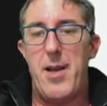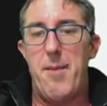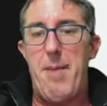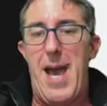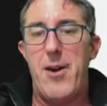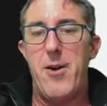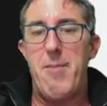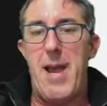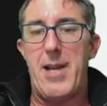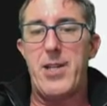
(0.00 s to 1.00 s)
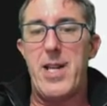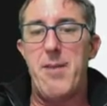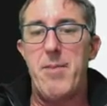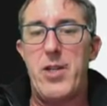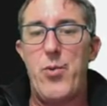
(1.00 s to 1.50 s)
a pattern match in
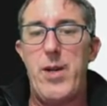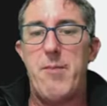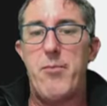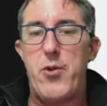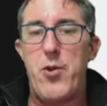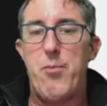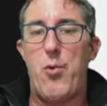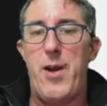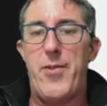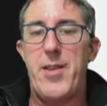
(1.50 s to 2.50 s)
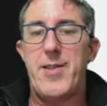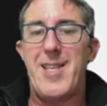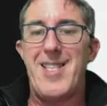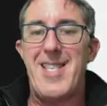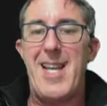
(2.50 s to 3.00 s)
between two
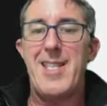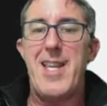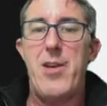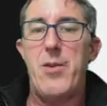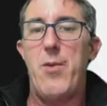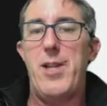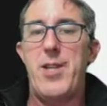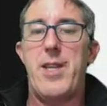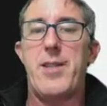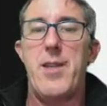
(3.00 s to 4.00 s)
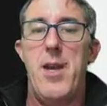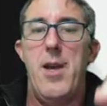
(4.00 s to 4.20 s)
parentheses, that's telling regex